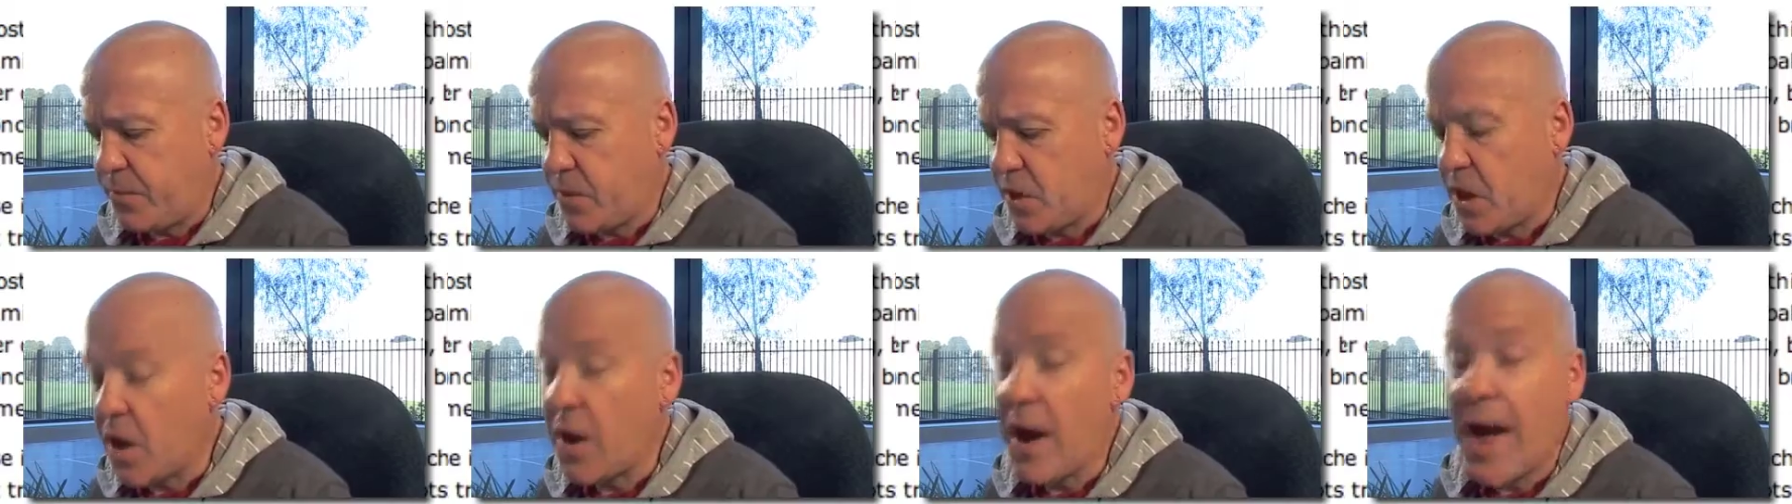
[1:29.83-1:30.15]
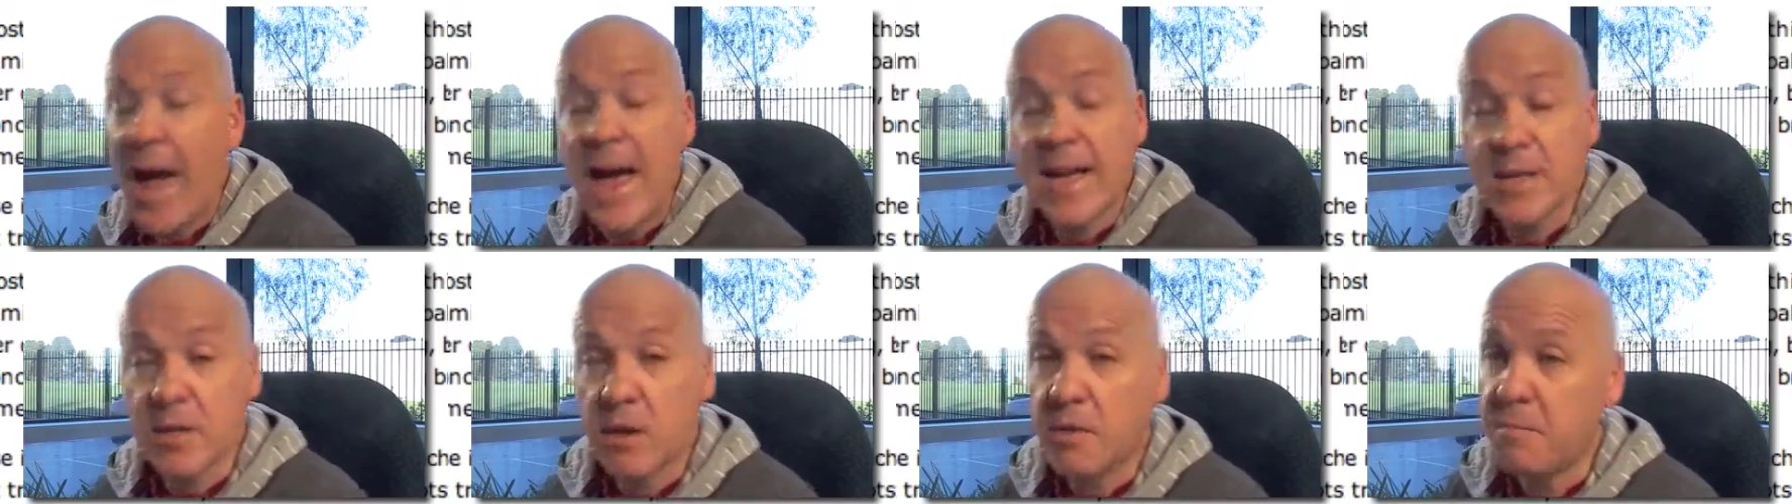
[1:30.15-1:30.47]
you know
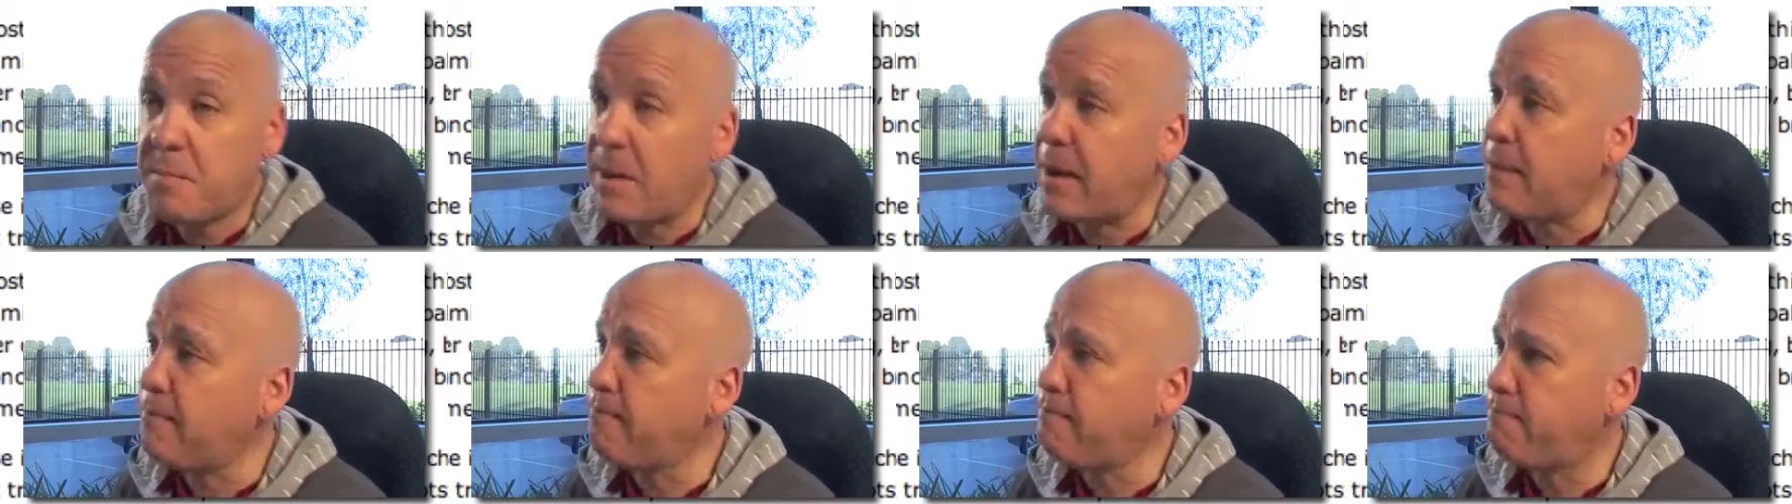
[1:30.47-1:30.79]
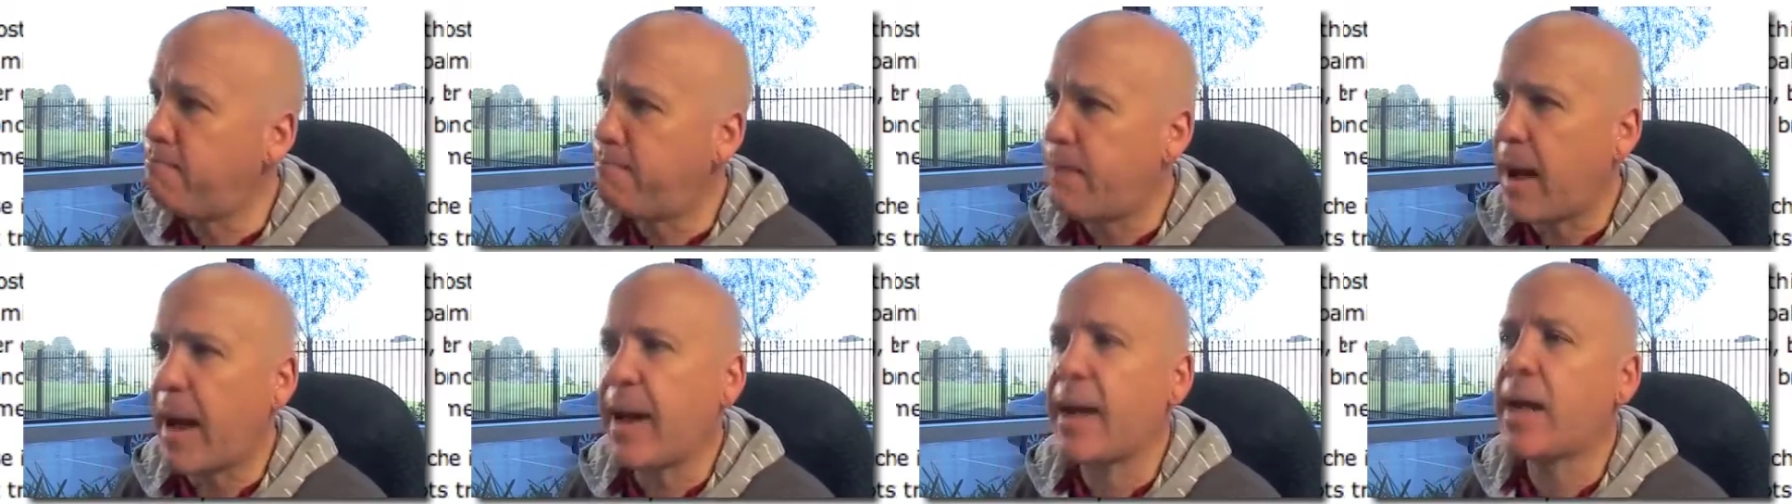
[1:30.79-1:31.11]
as I've
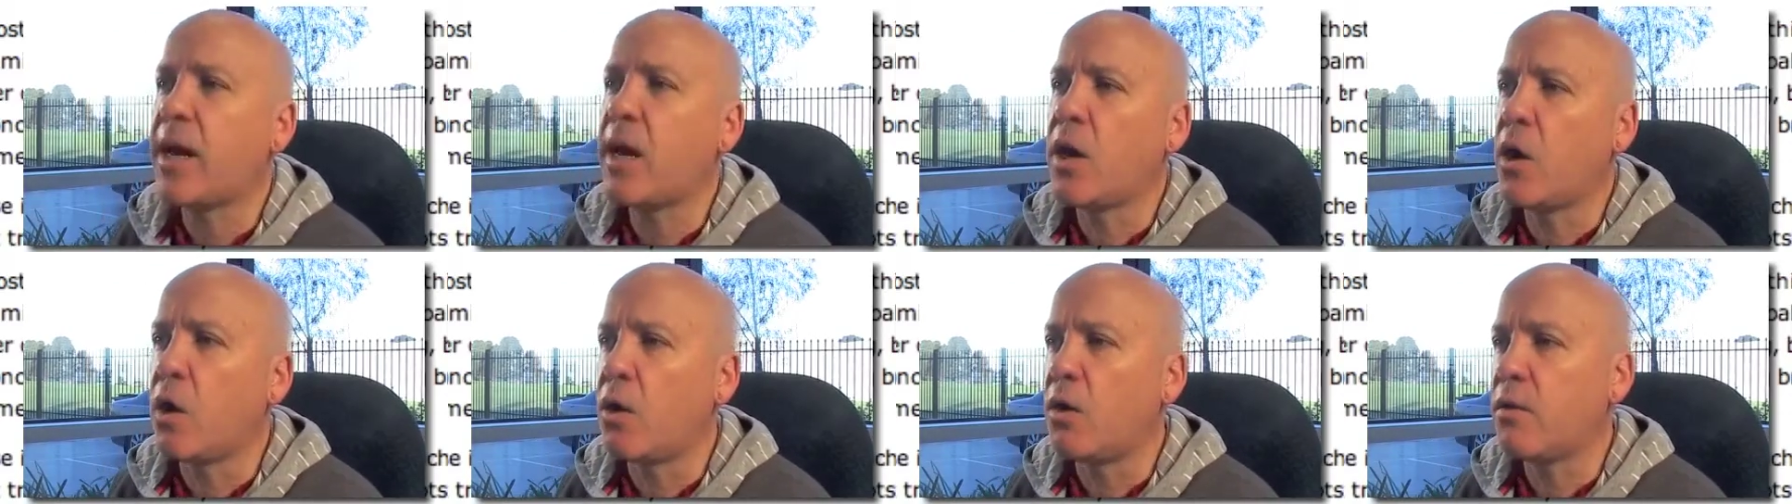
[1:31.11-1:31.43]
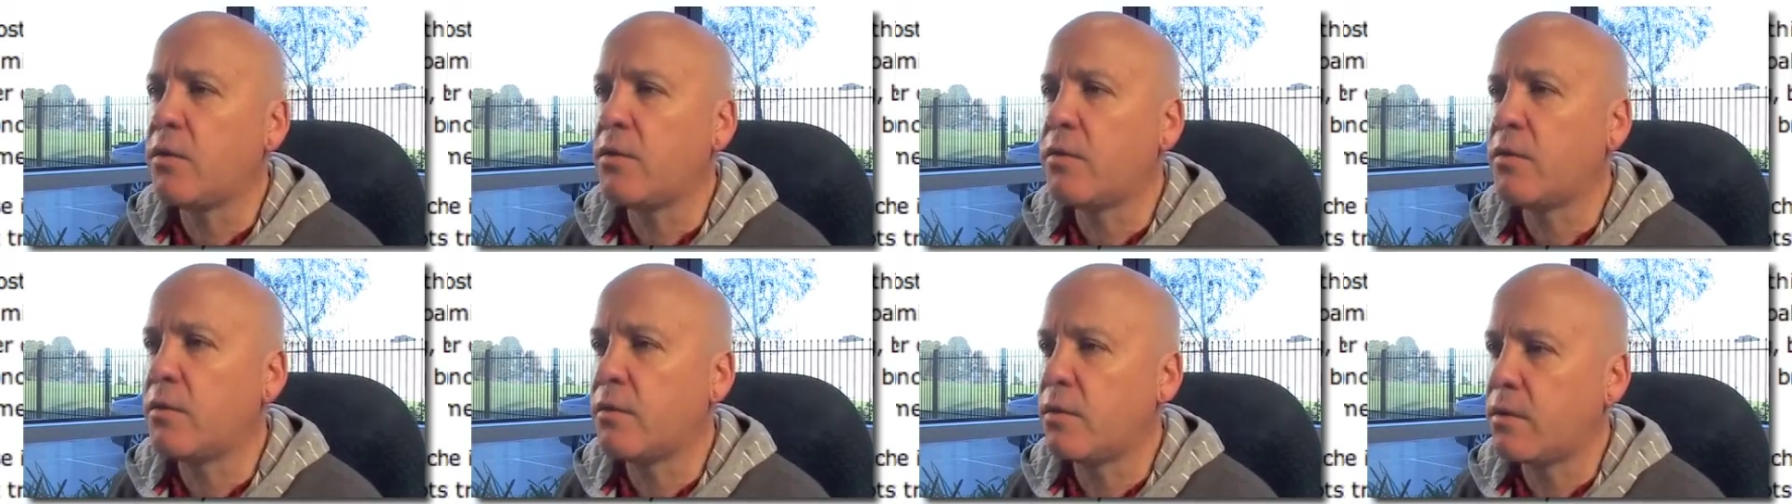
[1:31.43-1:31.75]
been banging
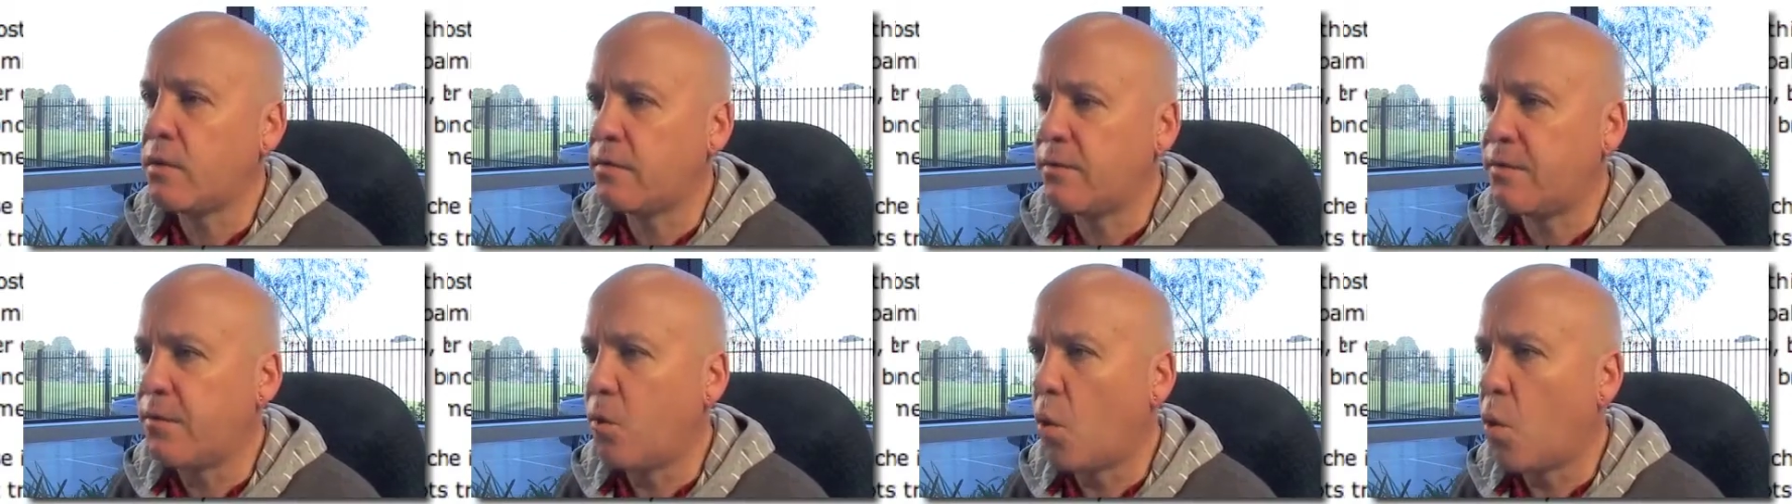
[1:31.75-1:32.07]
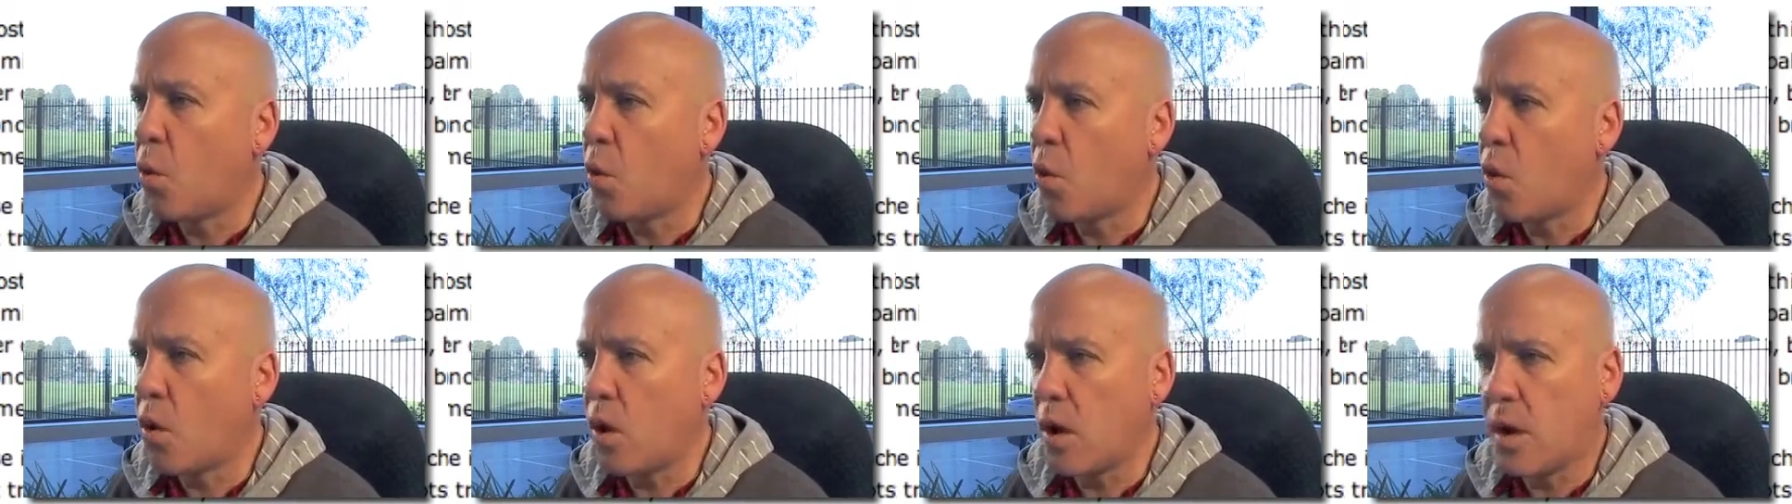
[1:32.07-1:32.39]
on
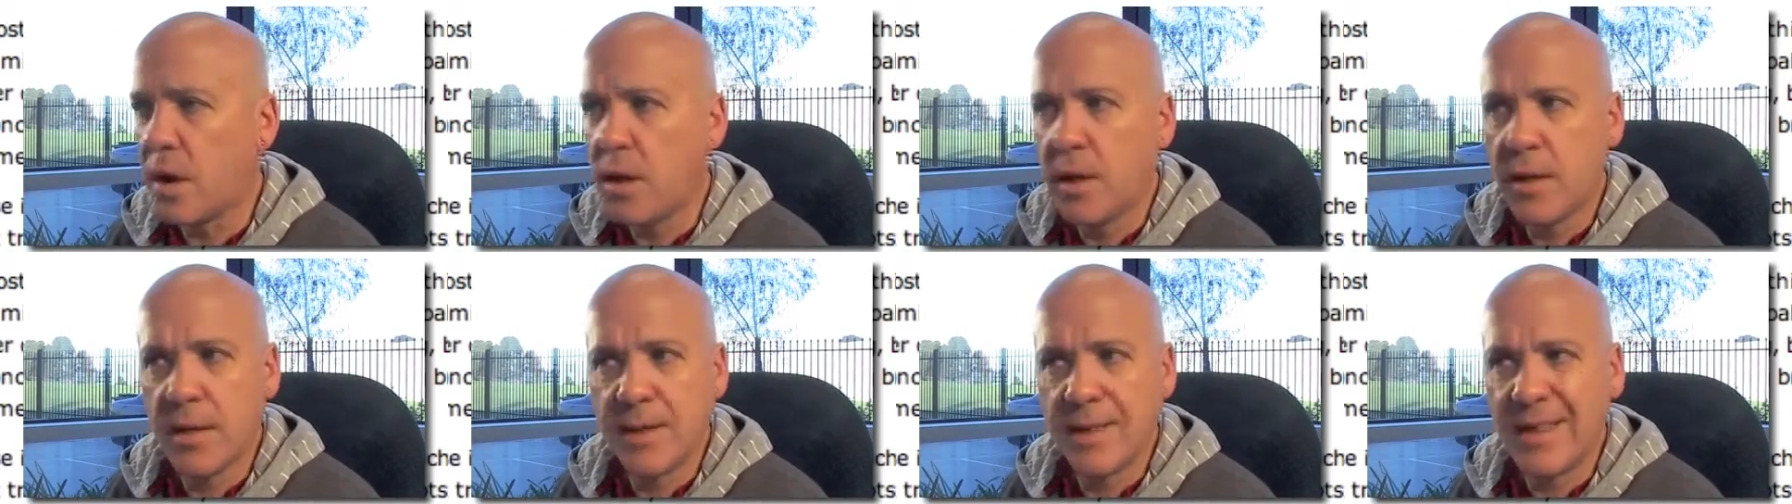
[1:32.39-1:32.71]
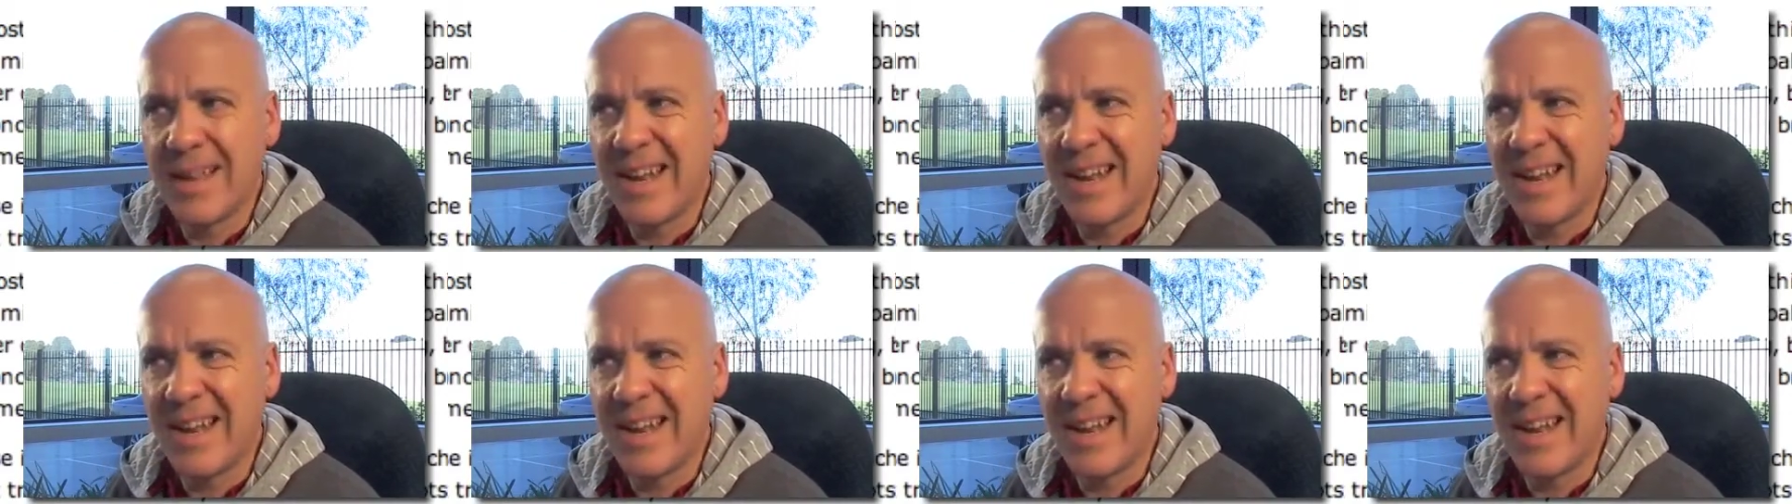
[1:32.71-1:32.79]
for